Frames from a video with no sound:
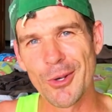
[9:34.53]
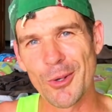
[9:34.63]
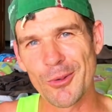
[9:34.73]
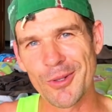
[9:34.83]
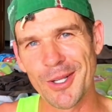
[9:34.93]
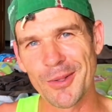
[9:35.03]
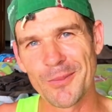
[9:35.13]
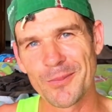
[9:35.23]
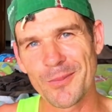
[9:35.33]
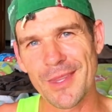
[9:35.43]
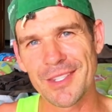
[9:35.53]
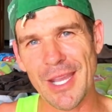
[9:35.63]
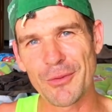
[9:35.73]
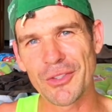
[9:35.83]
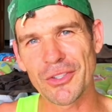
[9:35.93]
or
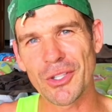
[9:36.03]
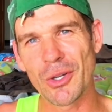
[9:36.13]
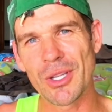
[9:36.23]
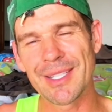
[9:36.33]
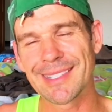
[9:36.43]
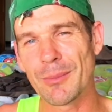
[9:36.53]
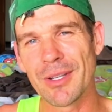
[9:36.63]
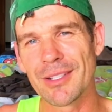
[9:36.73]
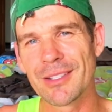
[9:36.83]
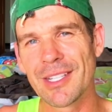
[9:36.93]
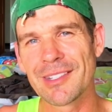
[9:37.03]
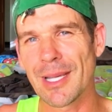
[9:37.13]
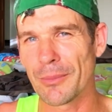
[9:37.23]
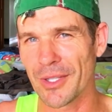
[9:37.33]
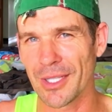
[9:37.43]
San Francisco, someone did
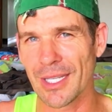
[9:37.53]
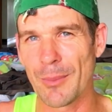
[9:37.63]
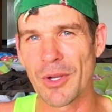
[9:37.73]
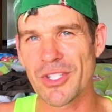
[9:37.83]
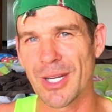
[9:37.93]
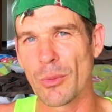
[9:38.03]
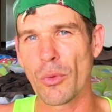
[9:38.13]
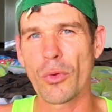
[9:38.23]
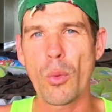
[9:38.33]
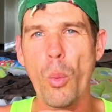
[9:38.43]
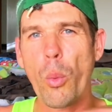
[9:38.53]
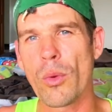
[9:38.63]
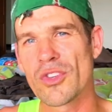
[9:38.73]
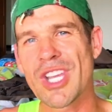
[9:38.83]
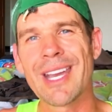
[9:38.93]
something and my channels
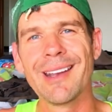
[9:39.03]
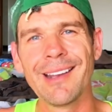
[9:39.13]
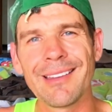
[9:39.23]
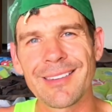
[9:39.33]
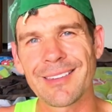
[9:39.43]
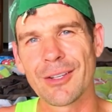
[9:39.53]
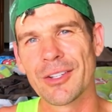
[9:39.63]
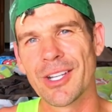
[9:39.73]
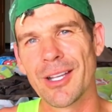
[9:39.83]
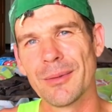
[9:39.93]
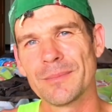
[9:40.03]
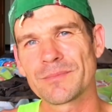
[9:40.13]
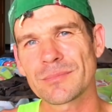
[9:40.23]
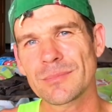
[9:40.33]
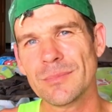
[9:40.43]
got done.
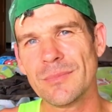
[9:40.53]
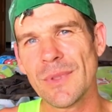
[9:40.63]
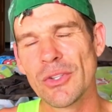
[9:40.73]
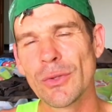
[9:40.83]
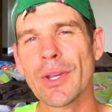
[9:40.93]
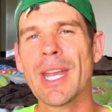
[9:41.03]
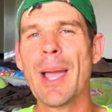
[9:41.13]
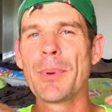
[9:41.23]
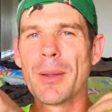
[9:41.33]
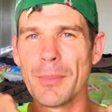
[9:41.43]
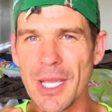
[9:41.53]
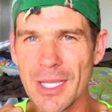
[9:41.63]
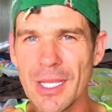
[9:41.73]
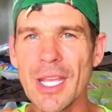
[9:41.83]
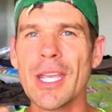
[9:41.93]
So if it can happen to
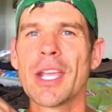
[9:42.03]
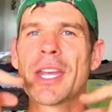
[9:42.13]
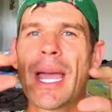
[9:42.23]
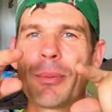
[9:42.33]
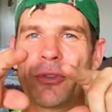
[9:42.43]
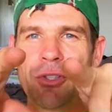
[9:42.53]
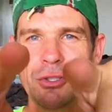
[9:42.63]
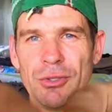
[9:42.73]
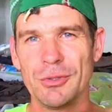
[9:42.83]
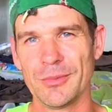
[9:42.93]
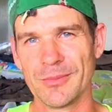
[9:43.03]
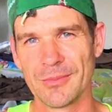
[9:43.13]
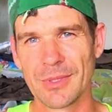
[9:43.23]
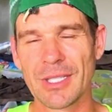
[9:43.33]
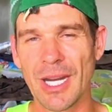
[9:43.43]
me, it can happen to you,
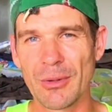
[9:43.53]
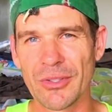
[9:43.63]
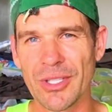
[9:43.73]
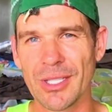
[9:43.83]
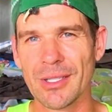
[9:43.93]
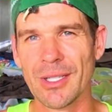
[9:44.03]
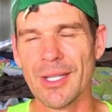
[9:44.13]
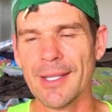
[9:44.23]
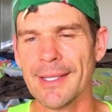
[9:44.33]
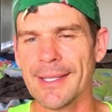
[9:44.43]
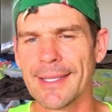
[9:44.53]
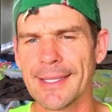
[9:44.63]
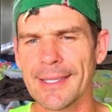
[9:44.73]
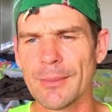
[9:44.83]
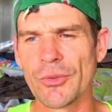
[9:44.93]
guaranteed.
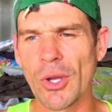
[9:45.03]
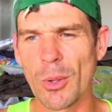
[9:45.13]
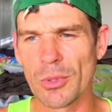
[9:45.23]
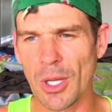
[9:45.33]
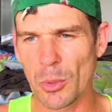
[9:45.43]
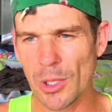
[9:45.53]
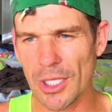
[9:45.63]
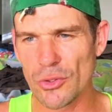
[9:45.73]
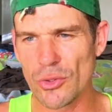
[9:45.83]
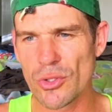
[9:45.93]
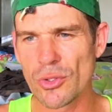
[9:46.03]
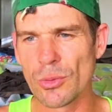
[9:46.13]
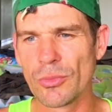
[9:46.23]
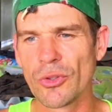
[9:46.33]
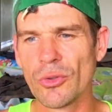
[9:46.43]
So I would like
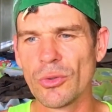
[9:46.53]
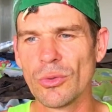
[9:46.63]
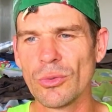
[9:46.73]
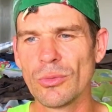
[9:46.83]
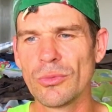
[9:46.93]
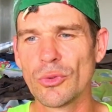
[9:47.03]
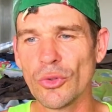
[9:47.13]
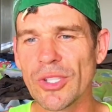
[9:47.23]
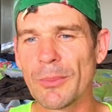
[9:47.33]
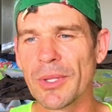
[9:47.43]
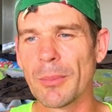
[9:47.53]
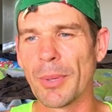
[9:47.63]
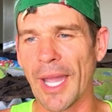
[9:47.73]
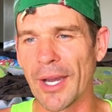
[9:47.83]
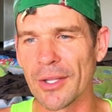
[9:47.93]
YouTube to do something
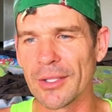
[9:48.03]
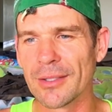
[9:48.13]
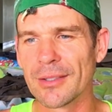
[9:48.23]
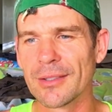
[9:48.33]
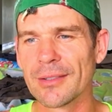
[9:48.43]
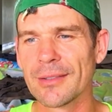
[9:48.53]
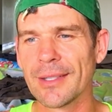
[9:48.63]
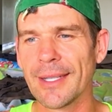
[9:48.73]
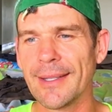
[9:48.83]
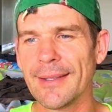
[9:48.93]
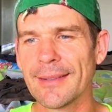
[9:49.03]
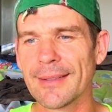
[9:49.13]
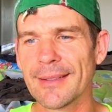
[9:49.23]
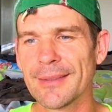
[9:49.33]
about it. And